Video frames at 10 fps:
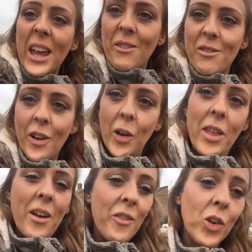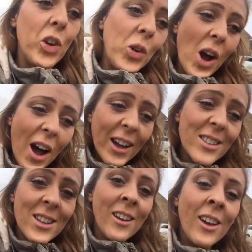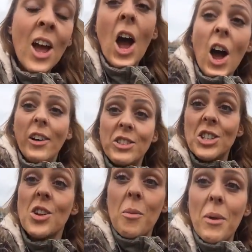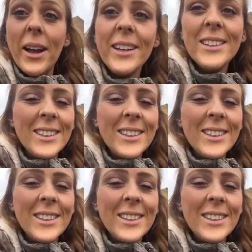info there for you guys. I've just got mine,